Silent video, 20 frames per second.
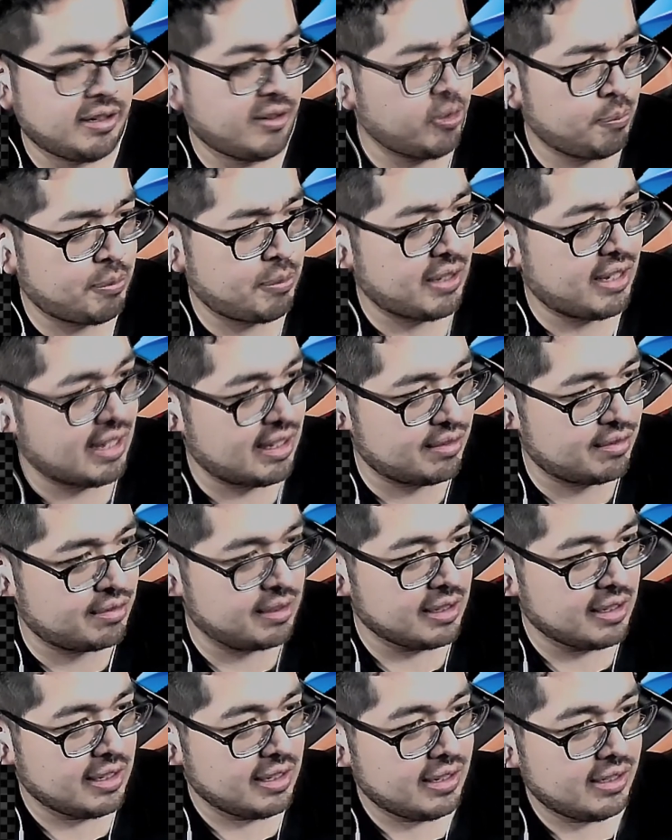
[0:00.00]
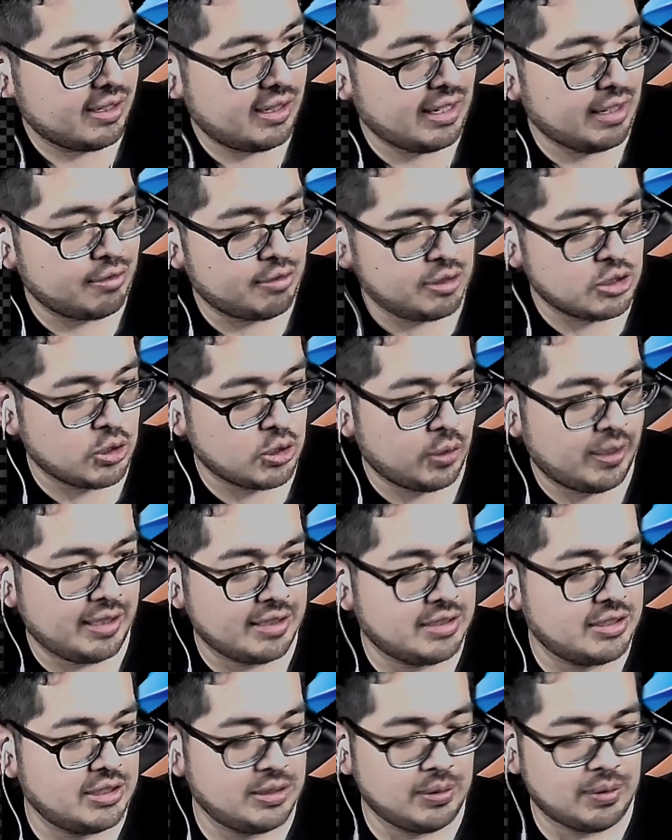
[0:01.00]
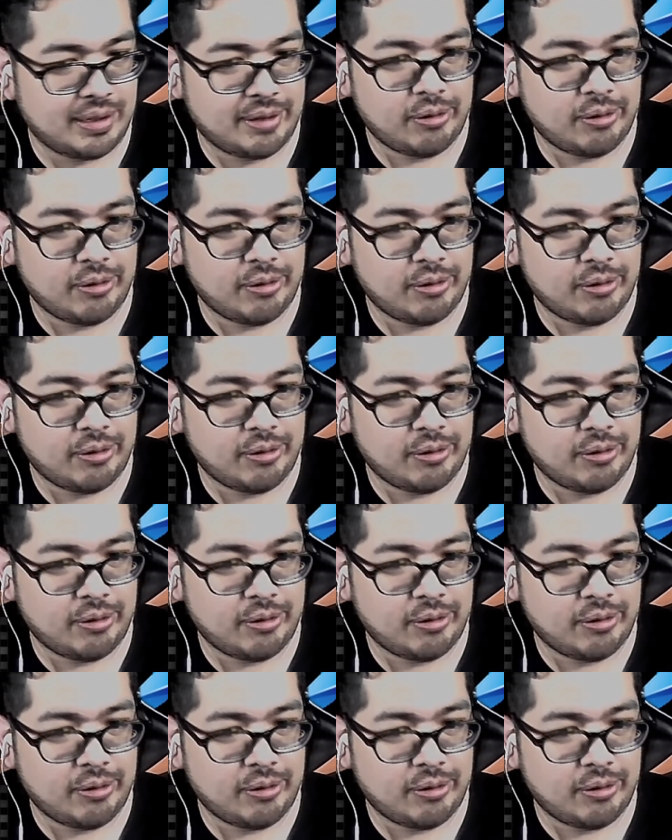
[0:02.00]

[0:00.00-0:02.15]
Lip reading: I hope you guys enjoyed it, too.